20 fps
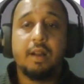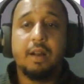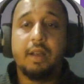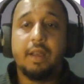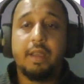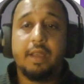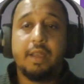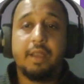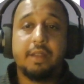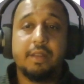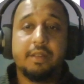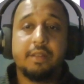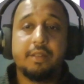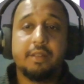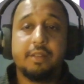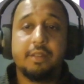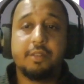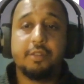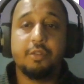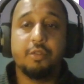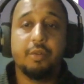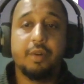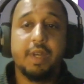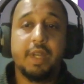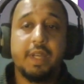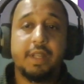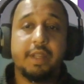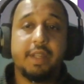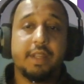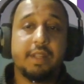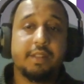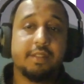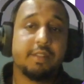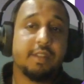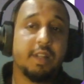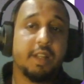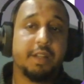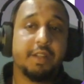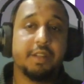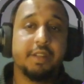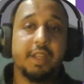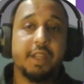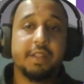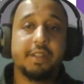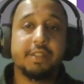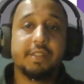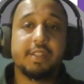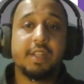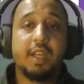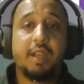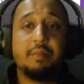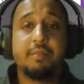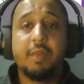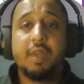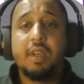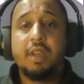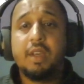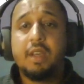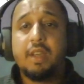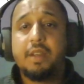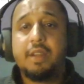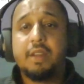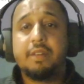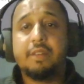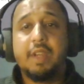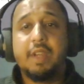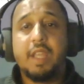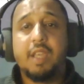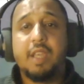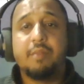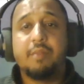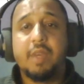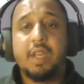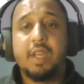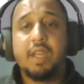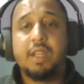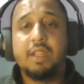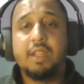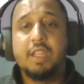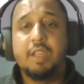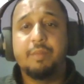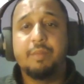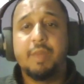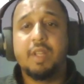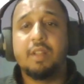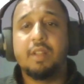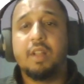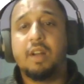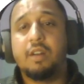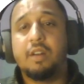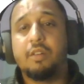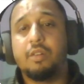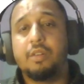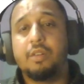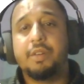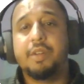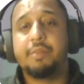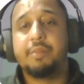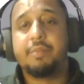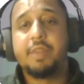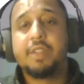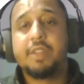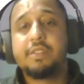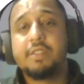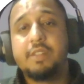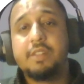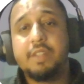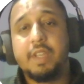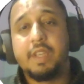and go ahead and select the date and time, their name and email are already present.